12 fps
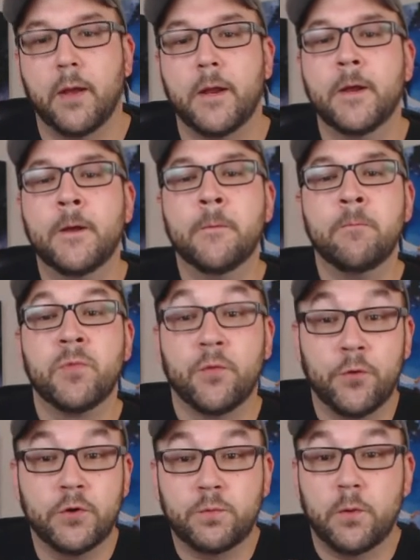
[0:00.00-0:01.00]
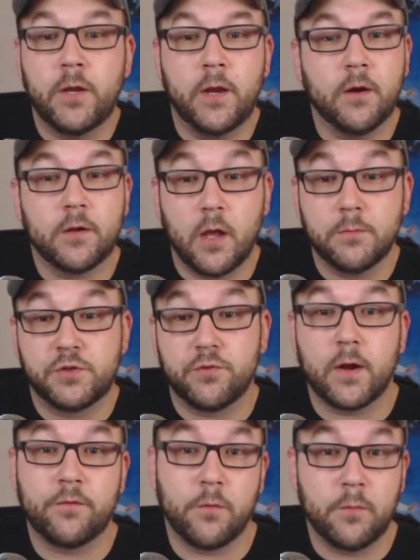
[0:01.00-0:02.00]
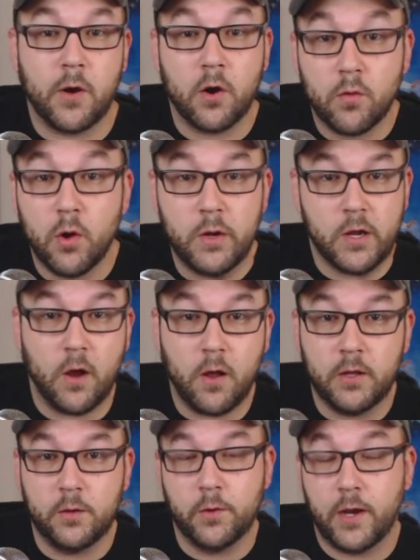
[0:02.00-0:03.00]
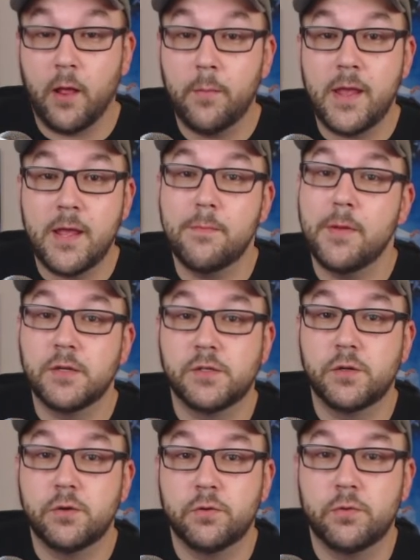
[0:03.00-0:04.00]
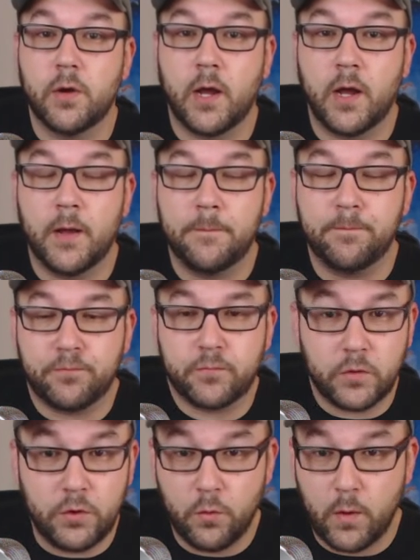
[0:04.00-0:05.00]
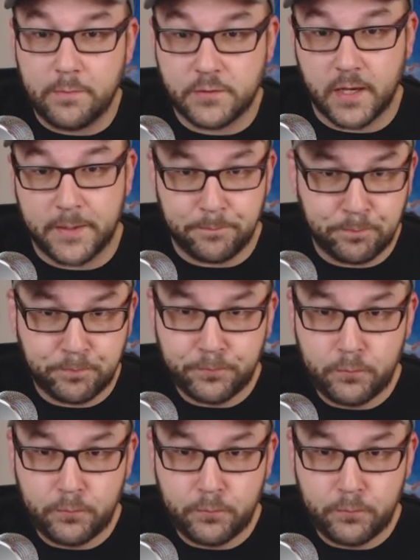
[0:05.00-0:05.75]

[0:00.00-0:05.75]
But the first one here, it comes direct from Heroic Hollywood, LMAMB's new website.